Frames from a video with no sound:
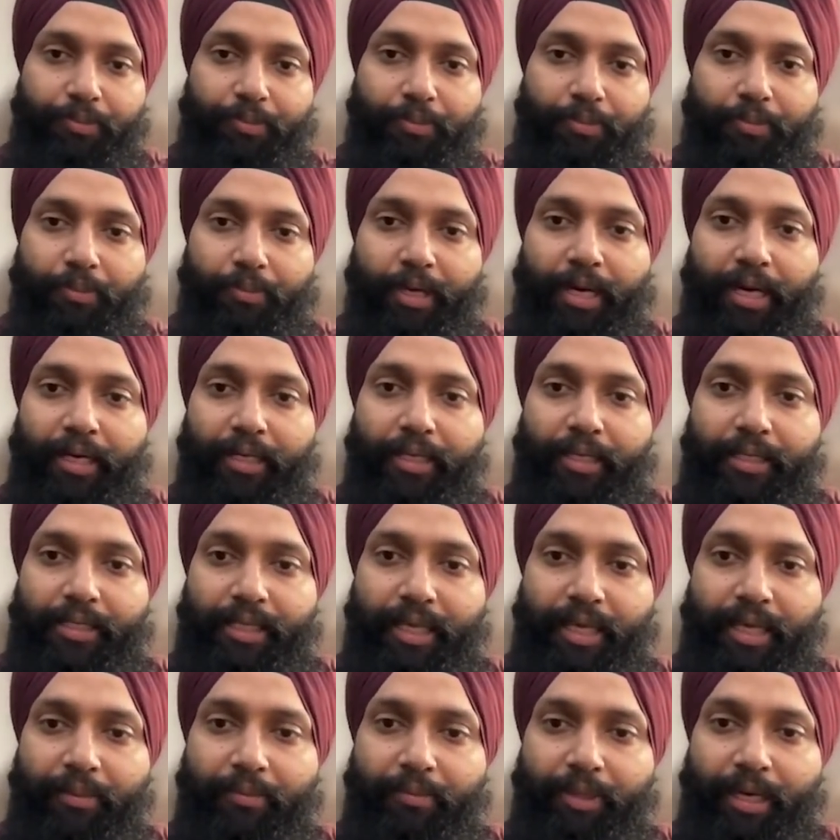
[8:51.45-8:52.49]
But at the
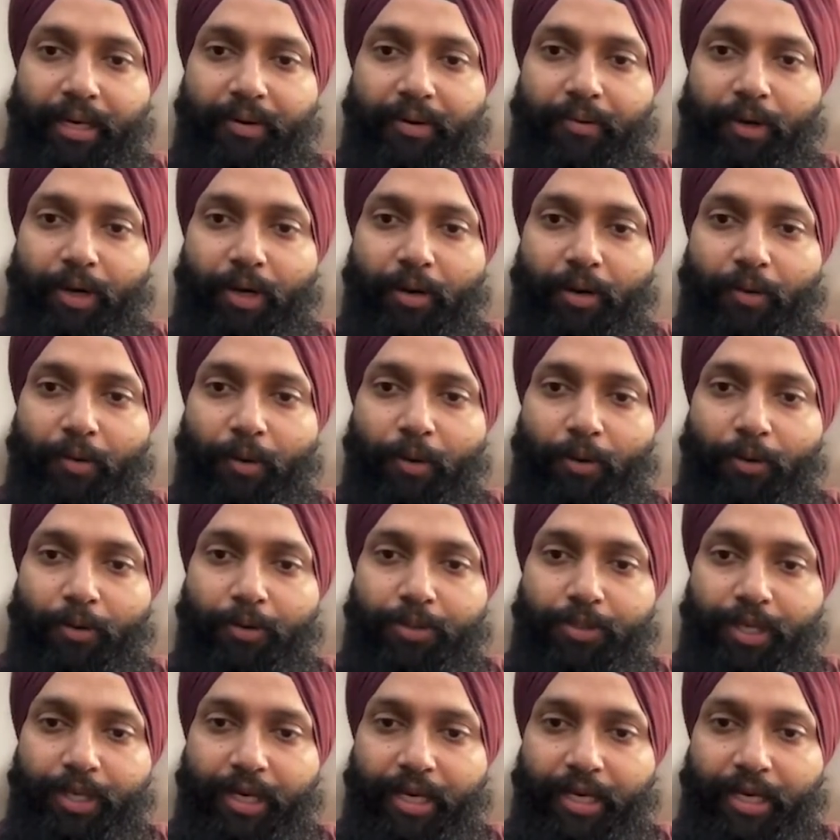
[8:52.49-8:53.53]
same time, what I want to
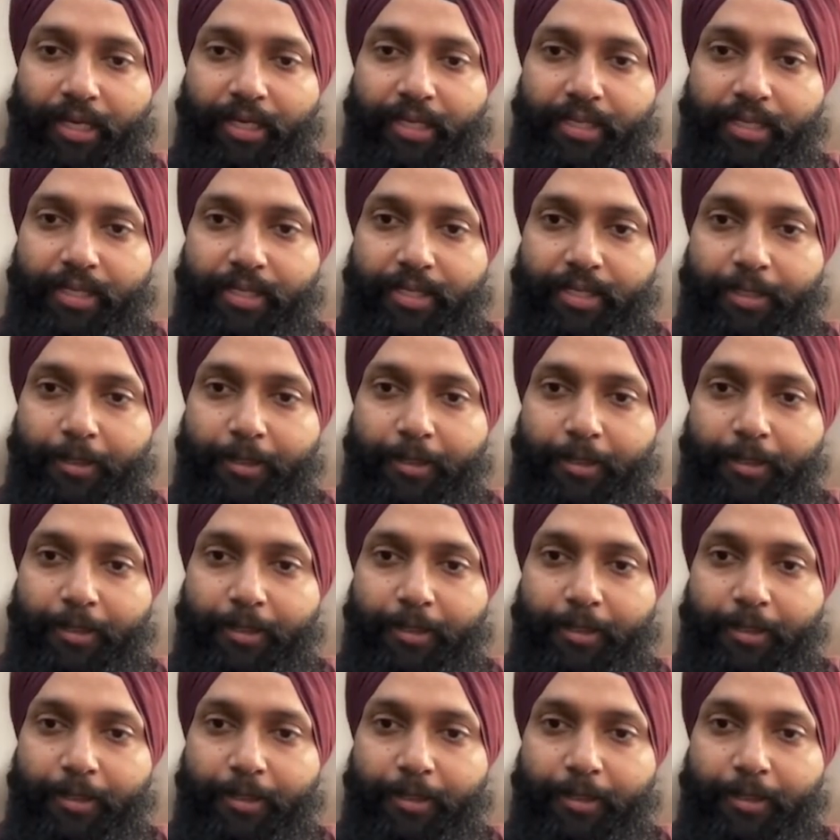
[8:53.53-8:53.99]
say is,